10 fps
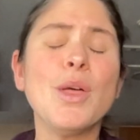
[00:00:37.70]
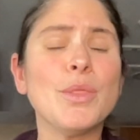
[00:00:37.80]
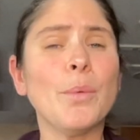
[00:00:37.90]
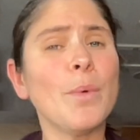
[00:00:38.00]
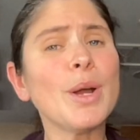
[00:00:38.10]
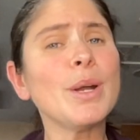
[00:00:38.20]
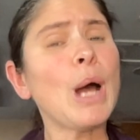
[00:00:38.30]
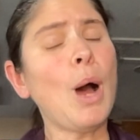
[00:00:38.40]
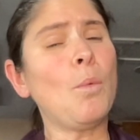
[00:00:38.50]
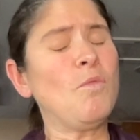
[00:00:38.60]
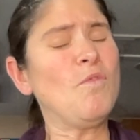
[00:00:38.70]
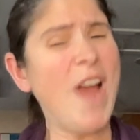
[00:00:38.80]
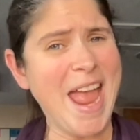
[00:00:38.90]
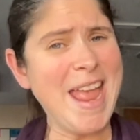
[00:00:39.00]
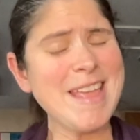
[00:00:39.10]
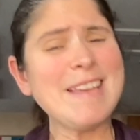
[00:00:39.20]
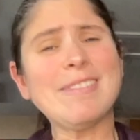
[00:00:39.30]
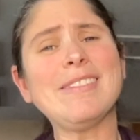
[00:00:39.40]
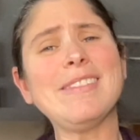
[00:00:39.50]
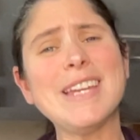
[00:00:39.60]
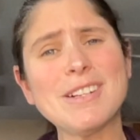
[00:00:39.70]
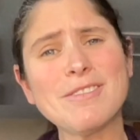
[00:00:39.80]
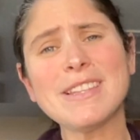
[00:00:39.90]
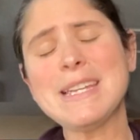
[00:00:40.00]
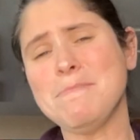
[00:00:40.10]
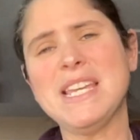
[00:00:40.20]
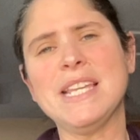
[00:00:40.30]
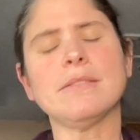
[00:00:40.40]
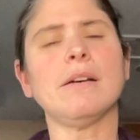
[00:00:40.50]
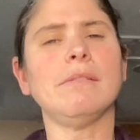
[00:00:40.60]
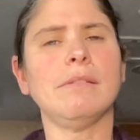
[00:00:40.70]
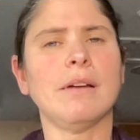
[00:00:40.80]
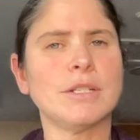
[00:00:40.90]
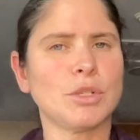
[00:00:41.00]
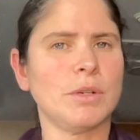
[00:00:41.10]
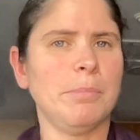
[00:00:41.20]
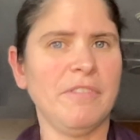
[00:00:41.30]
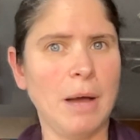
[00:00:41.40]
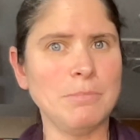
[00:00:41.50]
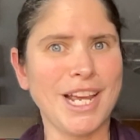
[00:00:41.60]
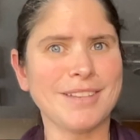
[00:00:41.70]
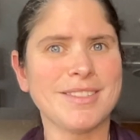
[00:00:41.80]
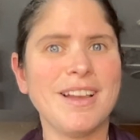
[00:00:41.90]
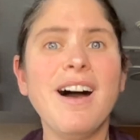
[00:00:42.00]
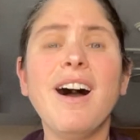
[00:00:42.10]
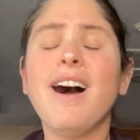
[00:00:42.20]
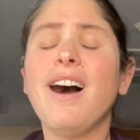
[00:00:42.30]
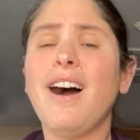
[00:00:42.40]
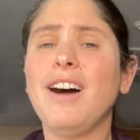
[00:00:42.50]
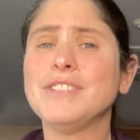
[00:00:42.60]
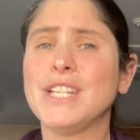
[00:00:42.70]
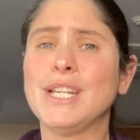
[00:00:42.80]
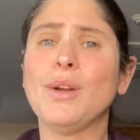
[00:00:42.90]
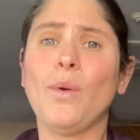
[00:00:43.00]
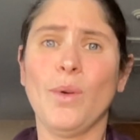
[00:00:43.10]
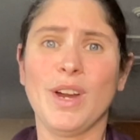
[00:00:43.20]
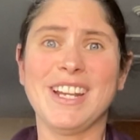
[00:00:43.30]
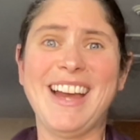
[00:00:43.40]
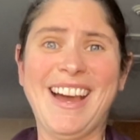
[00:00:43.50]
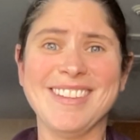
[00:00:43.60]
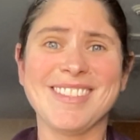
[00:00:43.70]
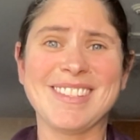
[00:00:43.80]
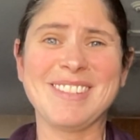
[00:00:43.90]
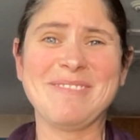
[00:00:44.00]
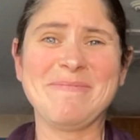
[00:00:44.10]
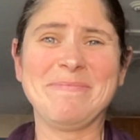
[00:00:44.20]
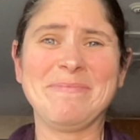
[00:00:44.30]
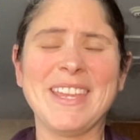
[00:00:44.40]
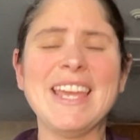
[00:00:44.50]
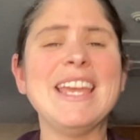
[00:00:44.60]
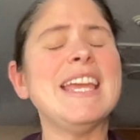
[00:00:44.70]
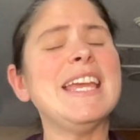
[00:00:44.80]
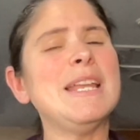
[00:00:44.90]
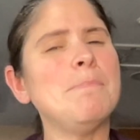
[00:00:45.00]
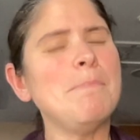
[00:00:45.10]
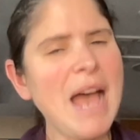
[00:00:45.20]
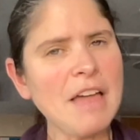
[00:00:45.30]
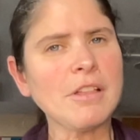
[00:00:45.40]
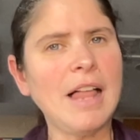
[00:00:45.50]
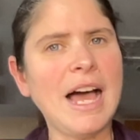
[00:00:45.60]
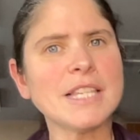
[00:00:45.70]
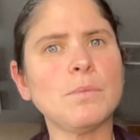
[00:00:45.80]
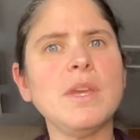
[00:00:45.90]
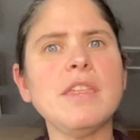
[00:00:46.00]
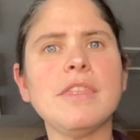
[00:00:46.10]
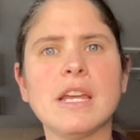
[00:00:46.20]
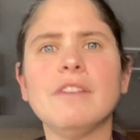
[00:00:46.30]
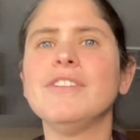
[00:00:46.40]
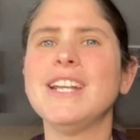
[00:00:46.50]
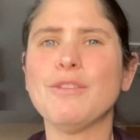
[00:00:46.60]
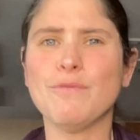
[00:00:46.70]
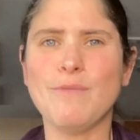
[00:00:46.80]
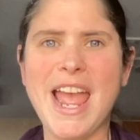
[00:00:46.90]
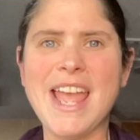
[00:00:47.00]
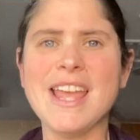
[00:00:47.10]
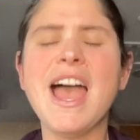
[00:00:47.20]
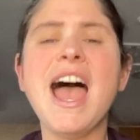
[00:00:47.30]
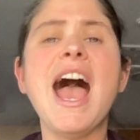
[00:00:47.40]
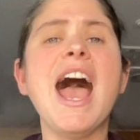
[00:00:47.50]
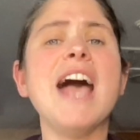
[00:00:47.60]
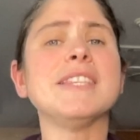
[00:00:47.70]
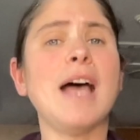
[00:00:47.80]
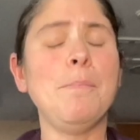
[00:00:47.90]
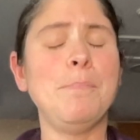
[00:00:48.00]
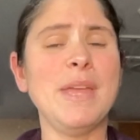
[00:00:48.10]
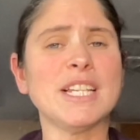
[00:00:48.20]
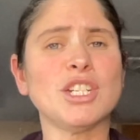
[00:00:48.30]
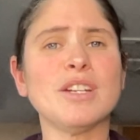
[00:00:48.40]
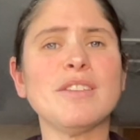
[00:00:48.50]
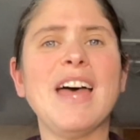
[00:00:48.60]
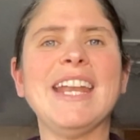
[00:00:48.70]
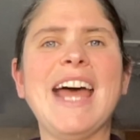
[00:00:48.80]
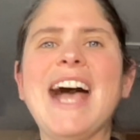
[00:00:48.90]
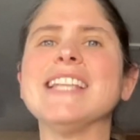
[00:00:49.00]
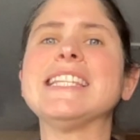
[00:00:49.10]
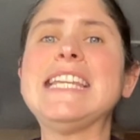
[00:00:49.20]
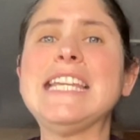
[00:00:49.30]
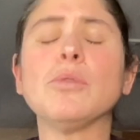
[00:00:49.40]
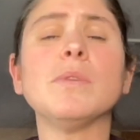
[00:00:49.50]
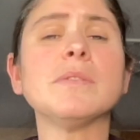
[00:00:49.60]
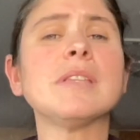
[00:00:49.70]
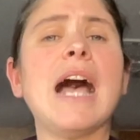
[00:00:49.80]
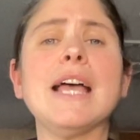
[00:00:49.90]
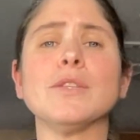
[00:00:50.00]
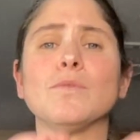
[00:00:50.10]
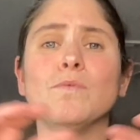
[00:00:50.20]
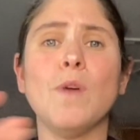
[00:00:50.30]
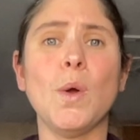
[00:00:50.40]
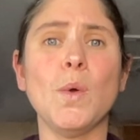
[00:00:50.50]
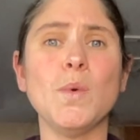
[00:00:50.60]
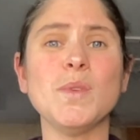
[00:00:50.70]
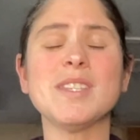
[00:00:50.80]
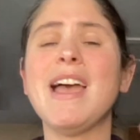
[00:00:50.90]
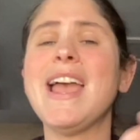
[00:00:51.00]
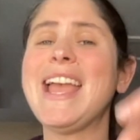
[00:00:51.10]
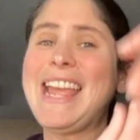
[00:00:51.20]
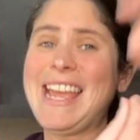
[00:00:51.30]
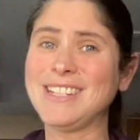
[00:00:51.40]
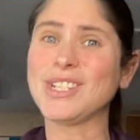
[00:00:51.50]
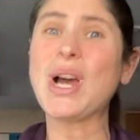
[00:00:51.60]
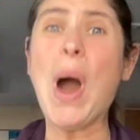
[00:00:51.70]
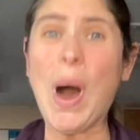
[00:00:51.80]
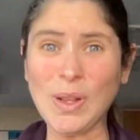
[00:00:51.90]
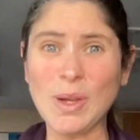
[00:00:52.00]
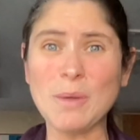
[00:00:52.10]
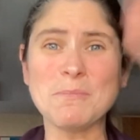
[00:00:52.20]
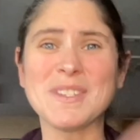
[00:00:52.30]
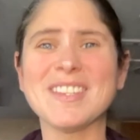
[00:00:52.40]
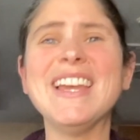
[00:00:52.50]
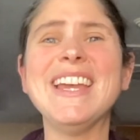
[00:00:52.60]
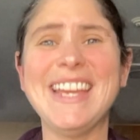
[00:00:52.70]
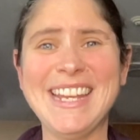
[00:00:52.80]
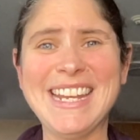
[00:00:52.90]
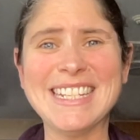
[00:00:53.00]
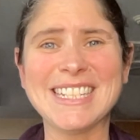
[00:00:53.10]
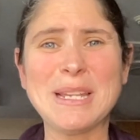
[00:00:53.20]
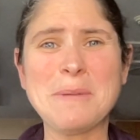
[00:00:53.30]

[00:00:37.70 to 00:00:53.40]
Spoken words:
The word array literally means a large group of objects, often organized. In math class, we think of an array as a picture that has equal size rows and columns in it.